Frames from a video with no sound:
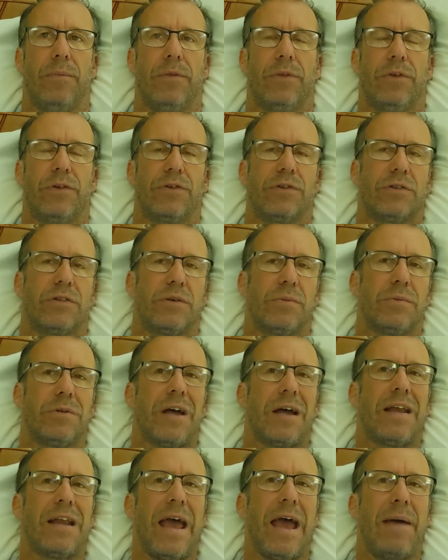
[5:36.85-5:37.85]
There's some
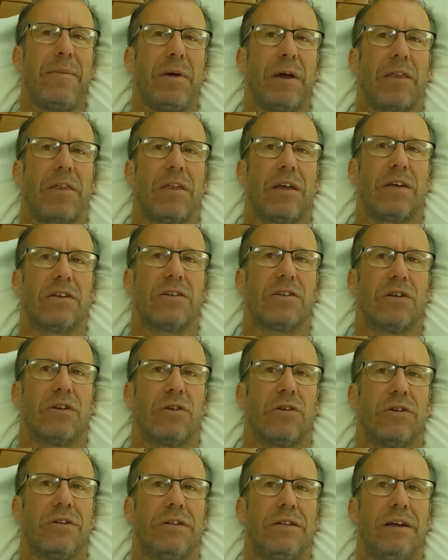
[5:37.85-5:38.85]
dynamic things that
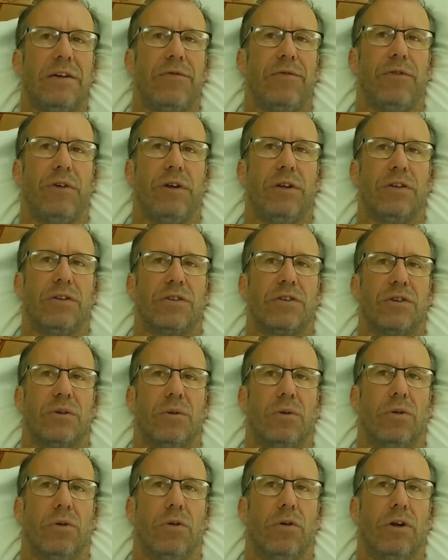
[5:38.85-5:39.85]
are different, so
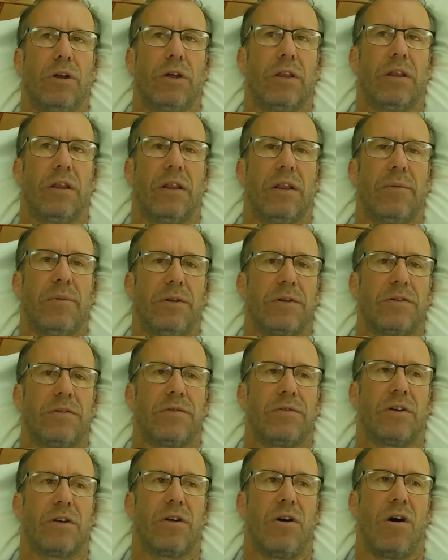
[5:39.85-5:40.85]
learning the limits
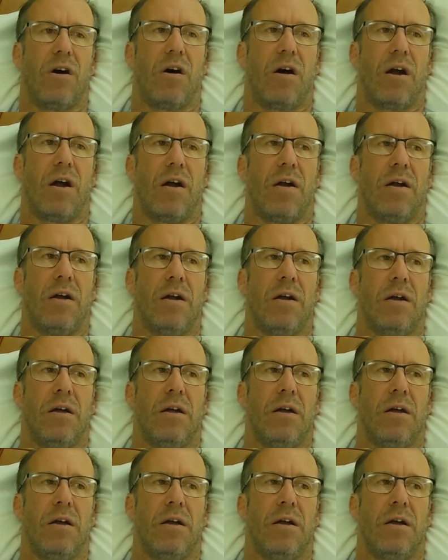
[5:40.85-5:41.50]
of the car